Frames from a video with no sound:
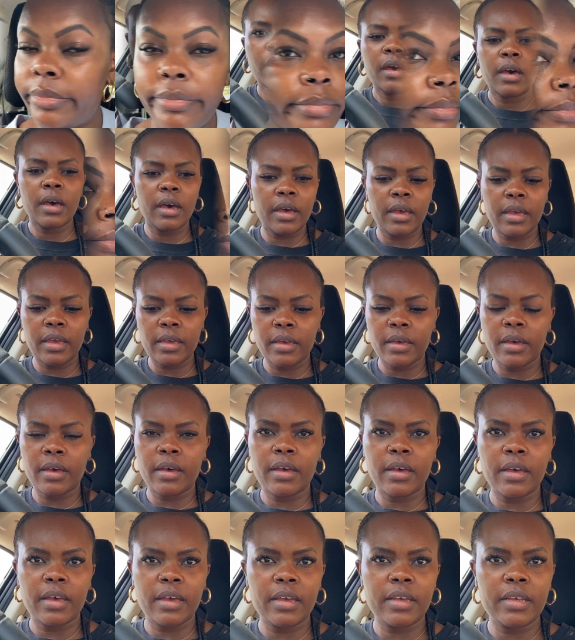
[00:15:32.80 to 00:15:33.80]
Hi
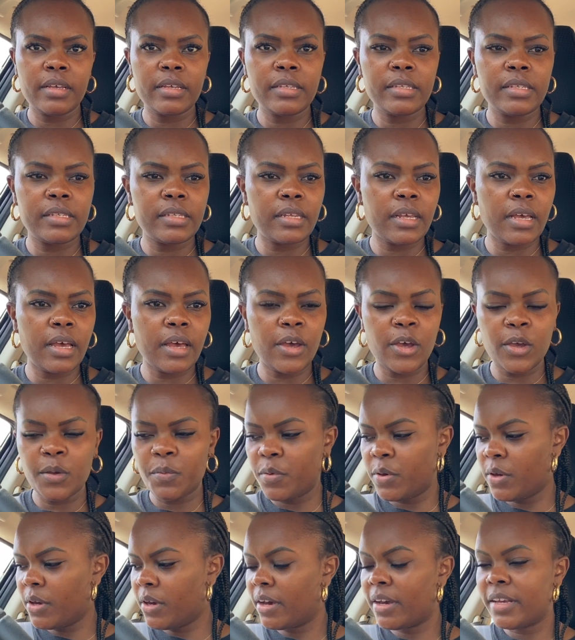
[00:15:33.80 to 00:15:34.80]
guys, I hope
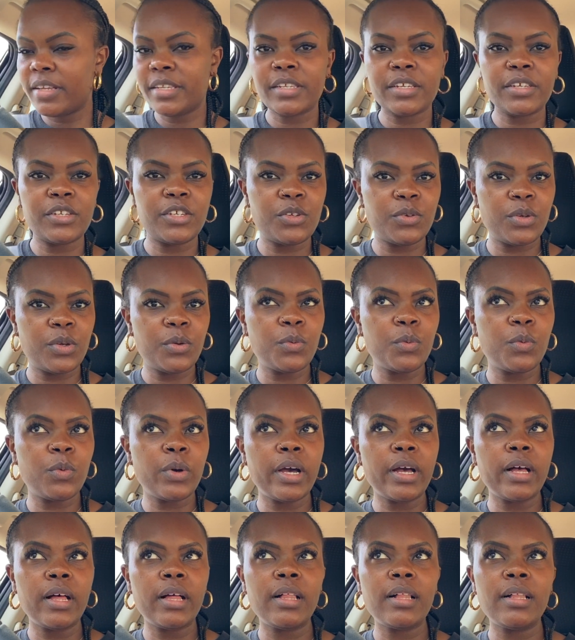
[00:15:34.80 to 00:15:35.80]
you guys are doing
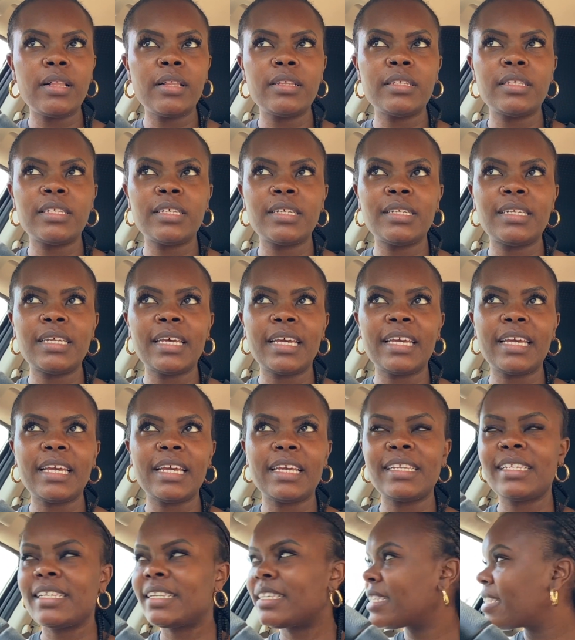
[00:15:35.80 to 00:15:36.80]
well. Today
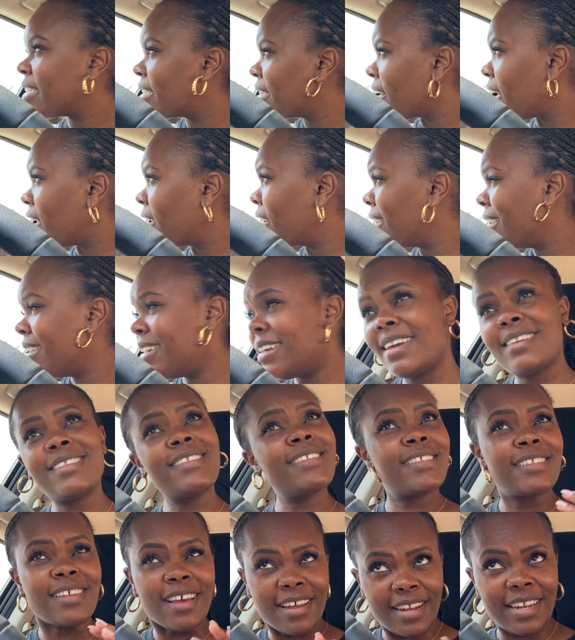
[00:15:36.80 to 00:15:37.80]
is a sunny,
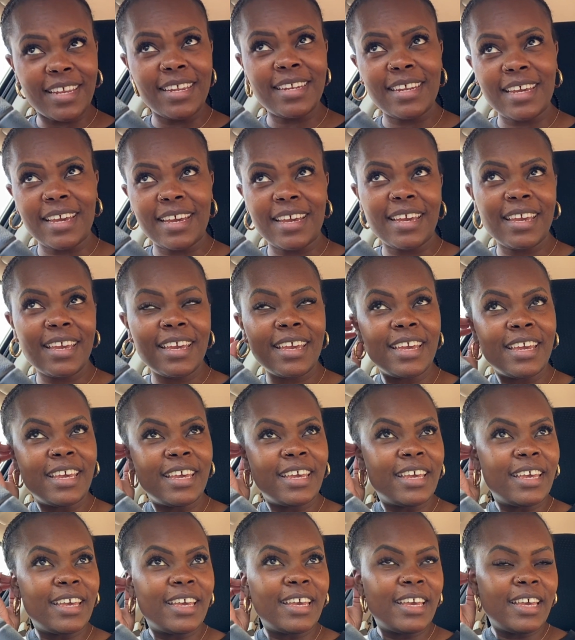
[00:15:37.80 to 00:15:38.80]
sunny day
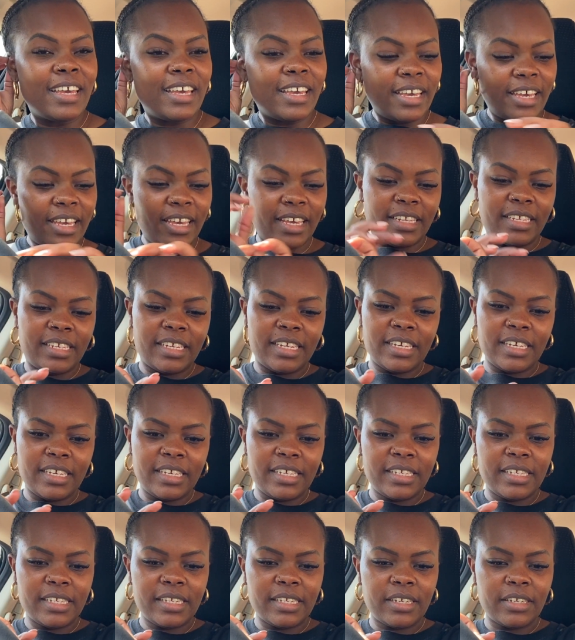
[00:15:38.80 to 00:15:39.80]
it
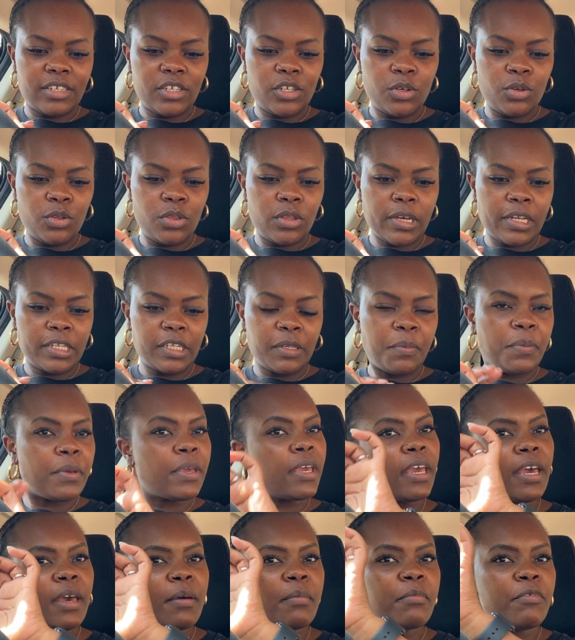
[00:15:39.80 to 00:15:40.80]
is 2.30
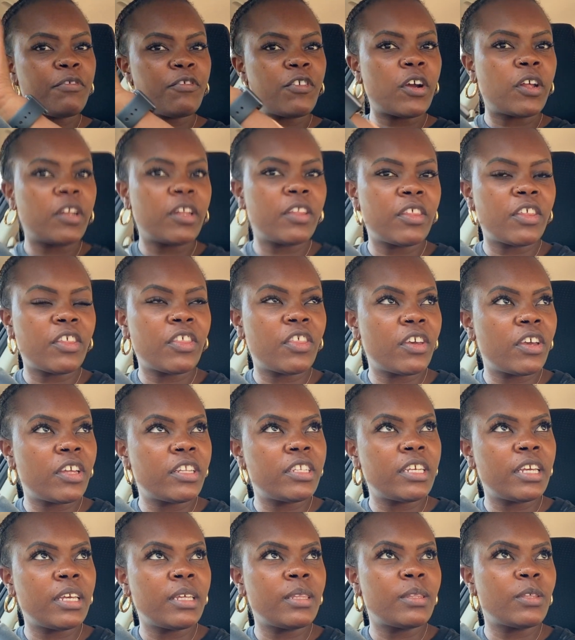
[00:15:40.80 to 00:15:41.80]
p.m. Friday the
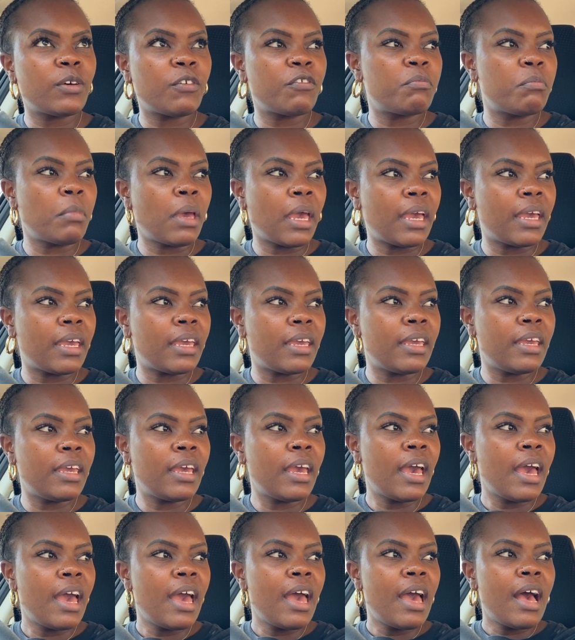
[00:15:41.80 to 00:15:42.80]
13th of May
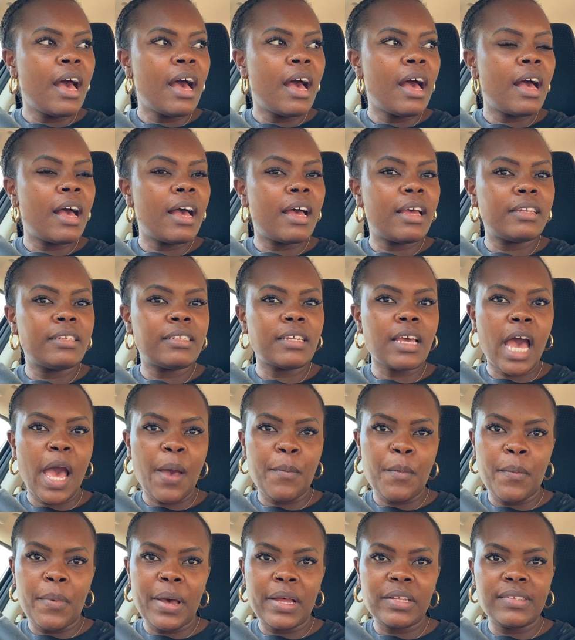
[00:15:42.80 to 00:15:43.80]
and I'm
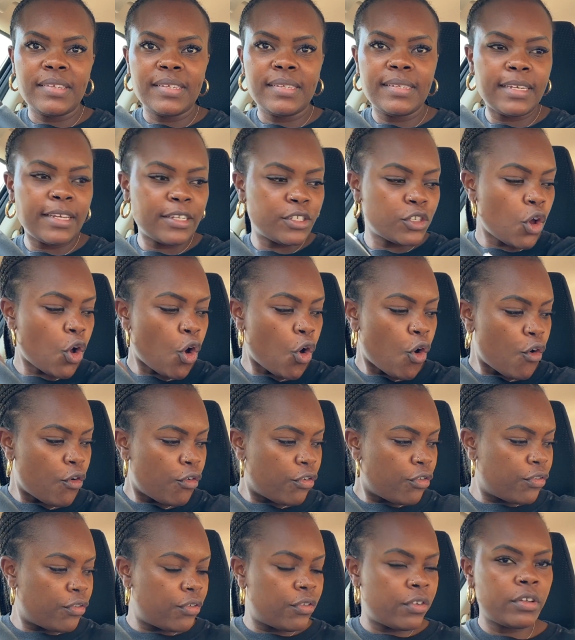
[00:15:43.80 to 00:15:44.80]
about to set
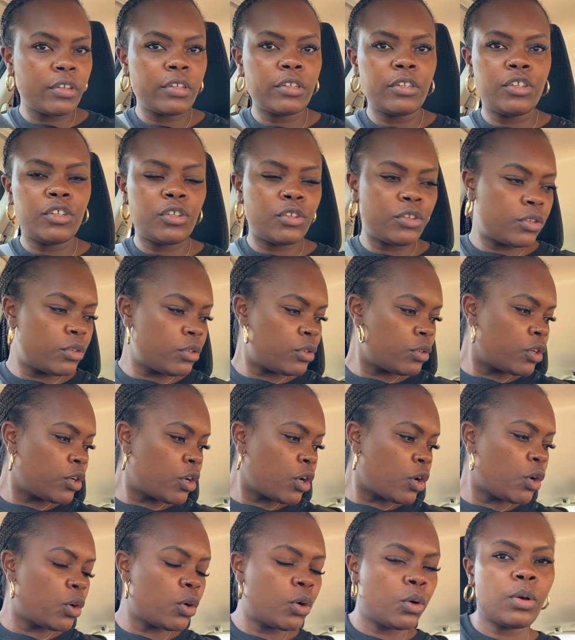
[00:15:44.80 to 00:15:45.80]
off to
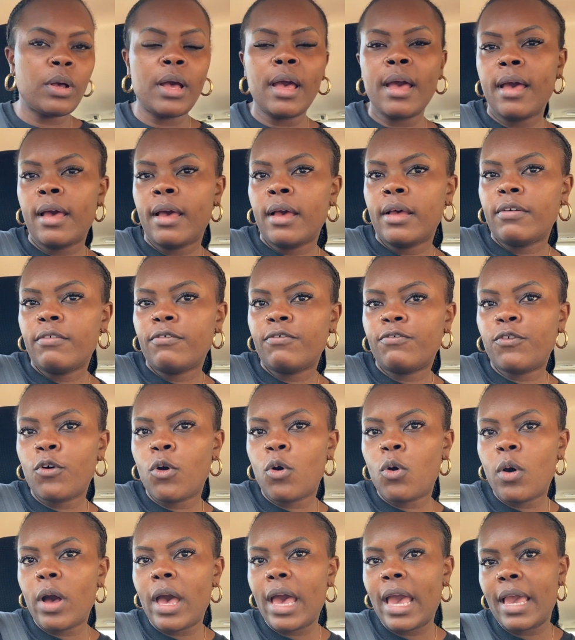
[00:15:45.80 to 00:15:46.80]
go
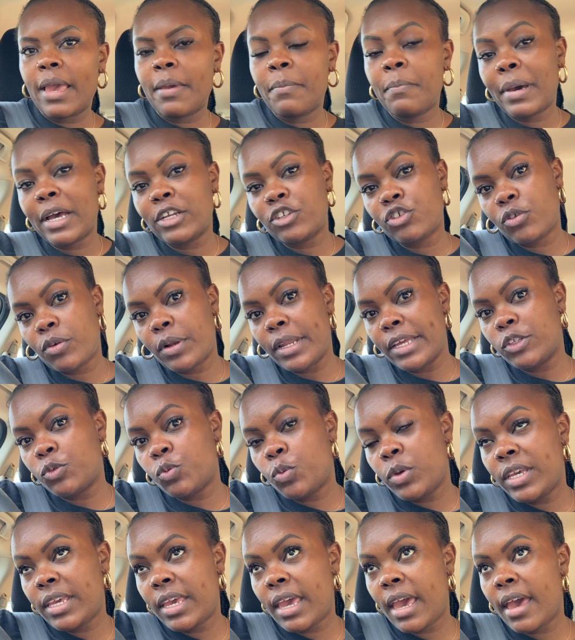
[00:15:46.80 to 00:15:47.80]
for a bachelorette
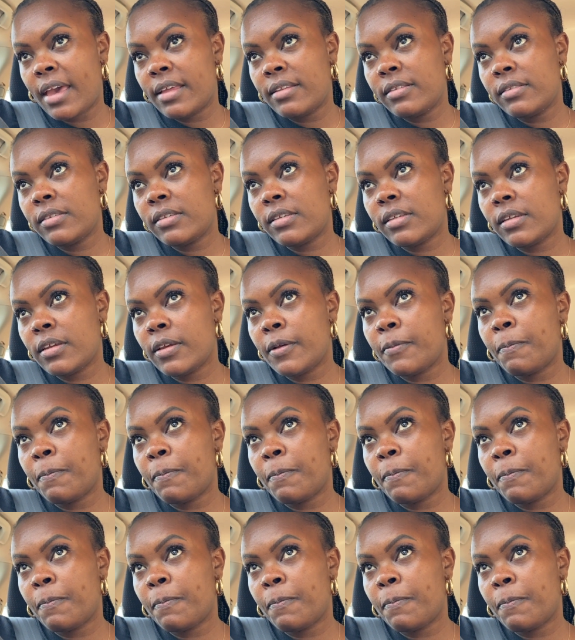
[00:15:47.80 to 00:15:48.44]
weekend.